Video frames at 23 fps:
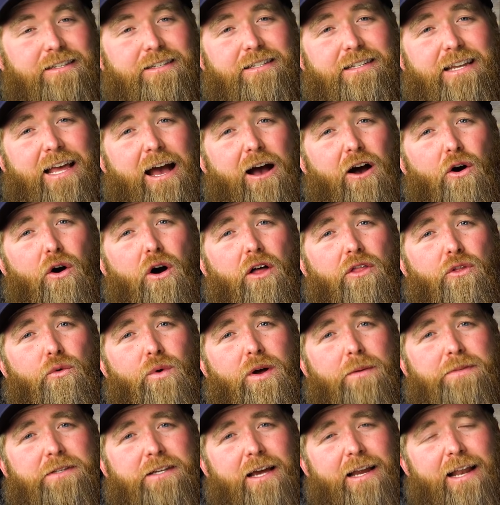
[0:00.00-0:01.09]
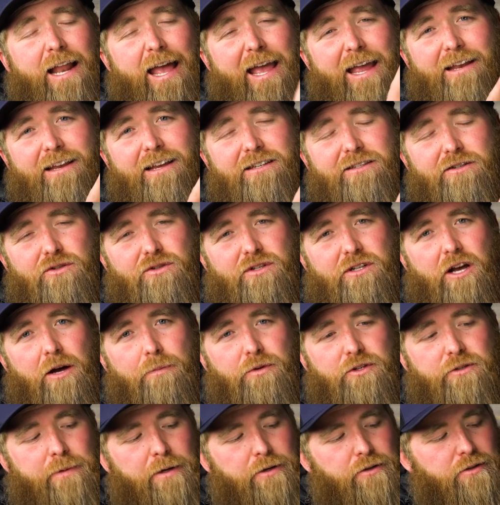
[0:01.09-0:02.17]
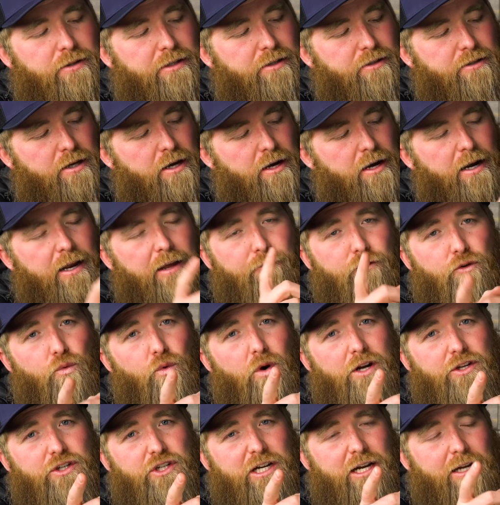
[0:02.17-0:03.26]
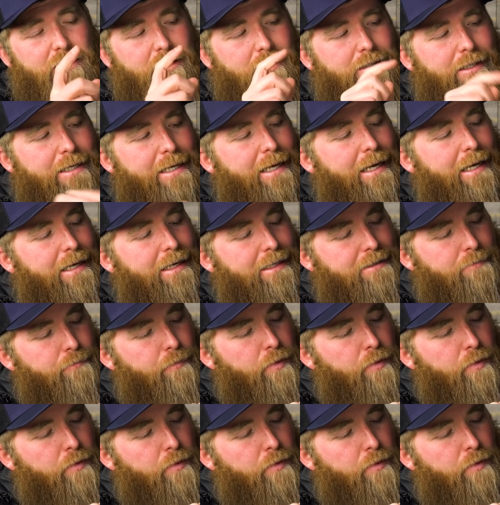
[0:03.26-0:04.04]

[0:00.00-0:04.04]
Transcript: is now on the website, and yes, there's a couple special deals on it. If you want to check out the link, it's